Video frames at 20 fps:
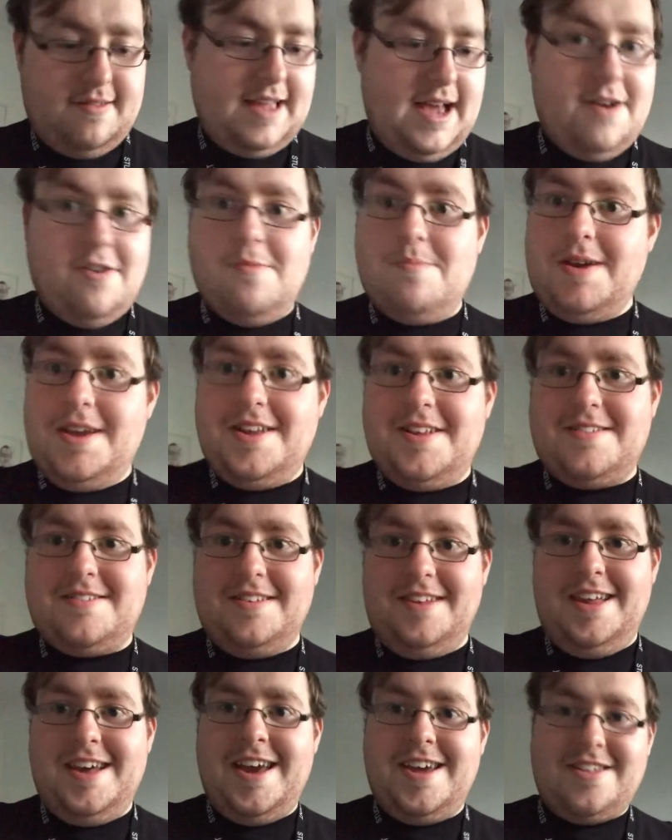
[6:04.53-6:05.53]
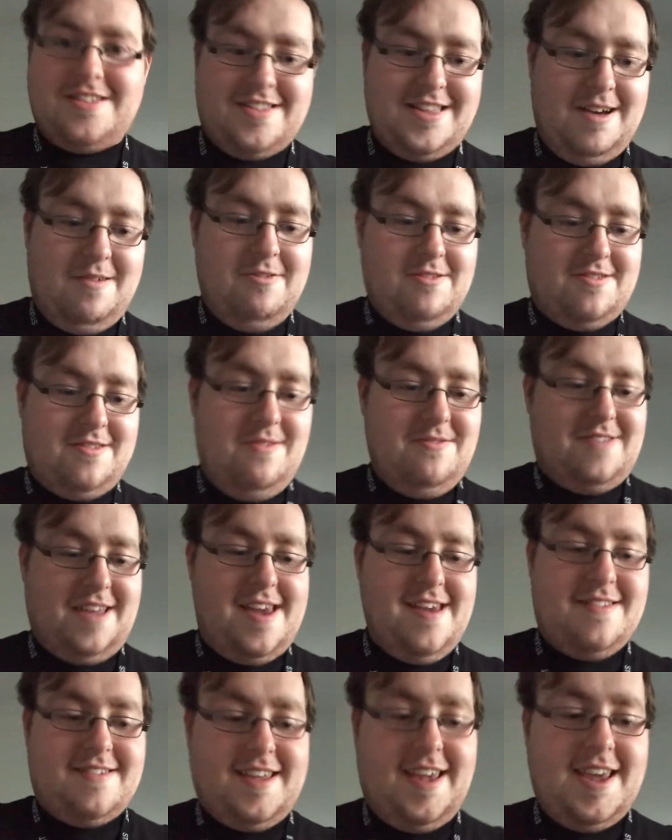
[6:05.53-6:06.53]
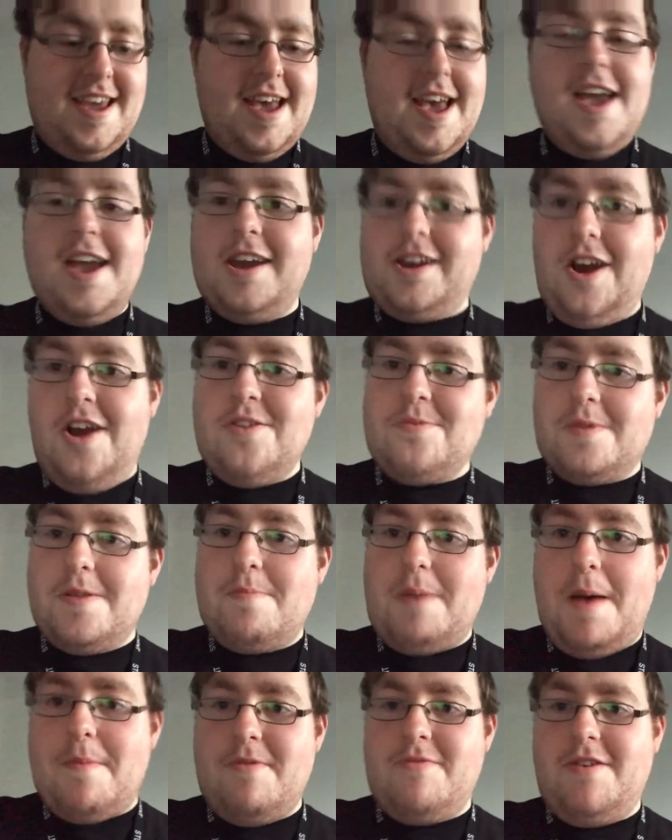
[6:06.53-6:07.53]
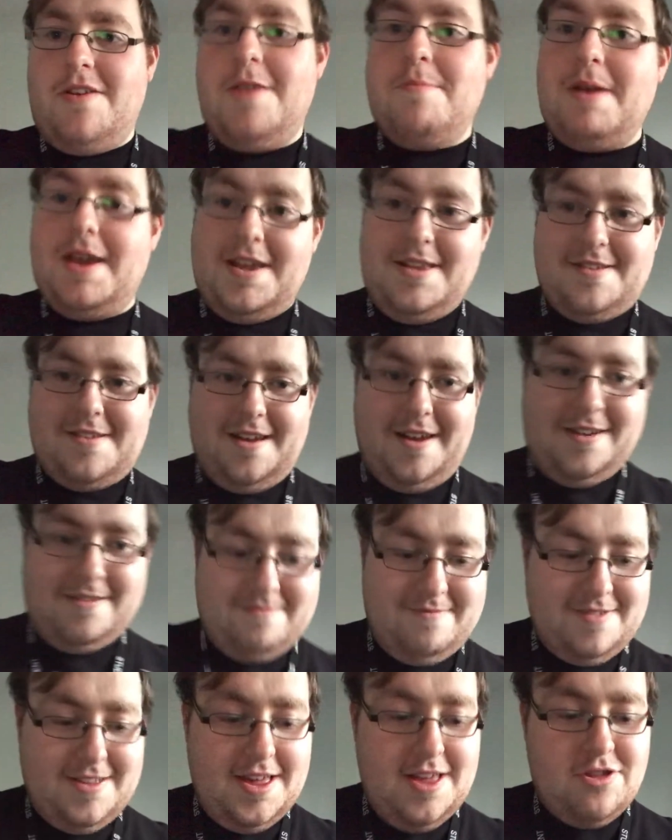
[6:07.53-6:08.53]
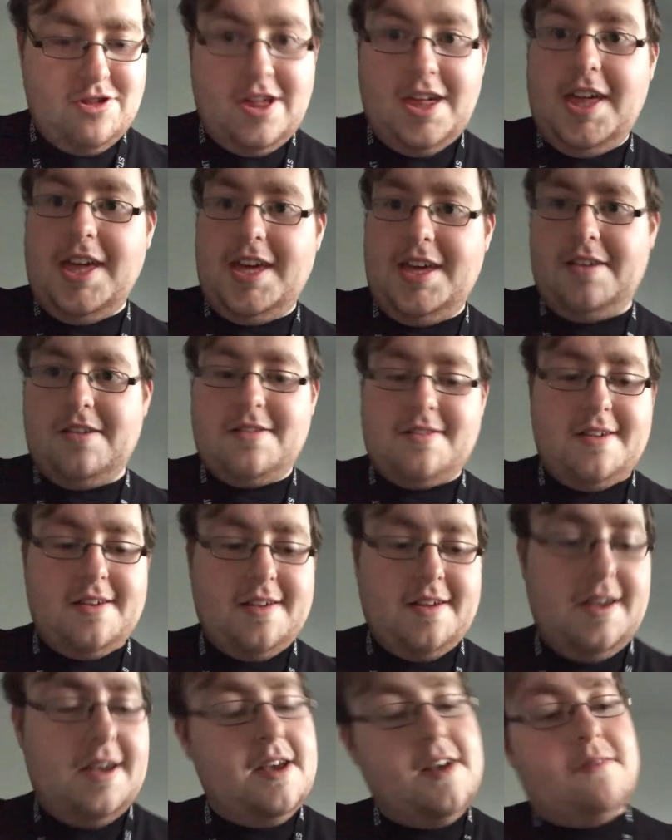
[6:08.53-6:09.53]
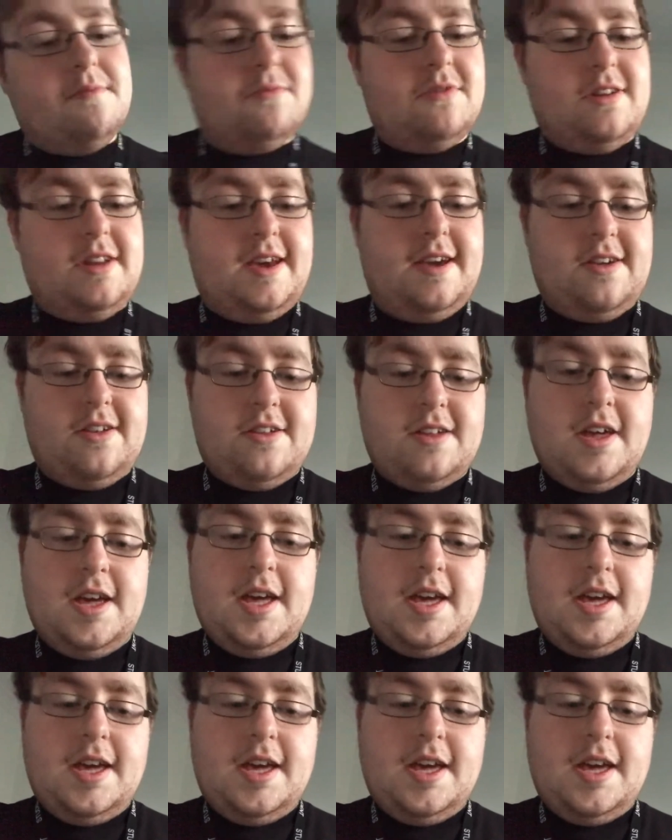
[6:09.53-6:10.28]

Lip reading: That will be delish. That was so tasty. Goes for the pepperoni pizza. Cheese. Delish.